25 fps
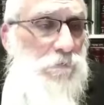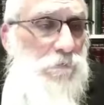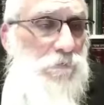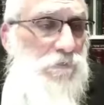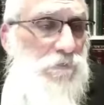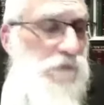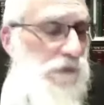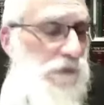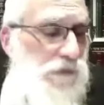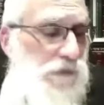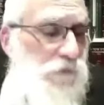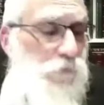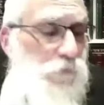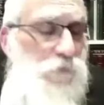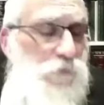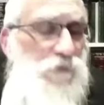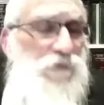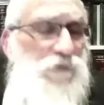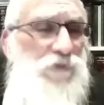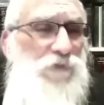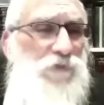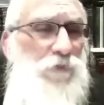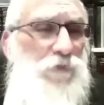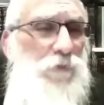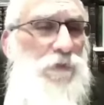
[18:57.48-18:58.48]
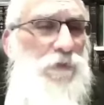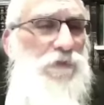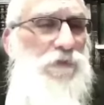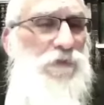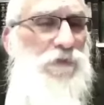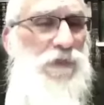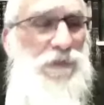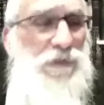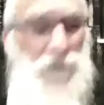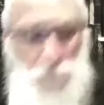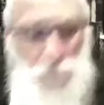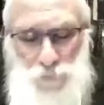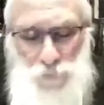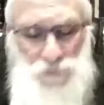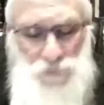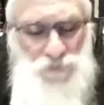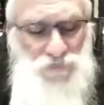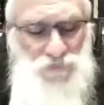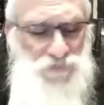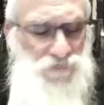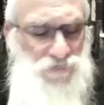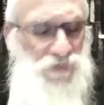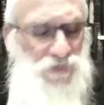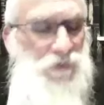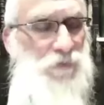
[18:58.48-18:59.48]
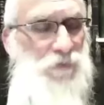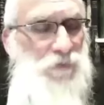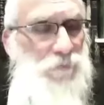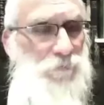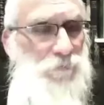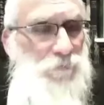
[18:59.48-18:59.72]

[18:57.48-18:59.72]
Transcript: Then they wouldn't do it. Then they wouldn't sin.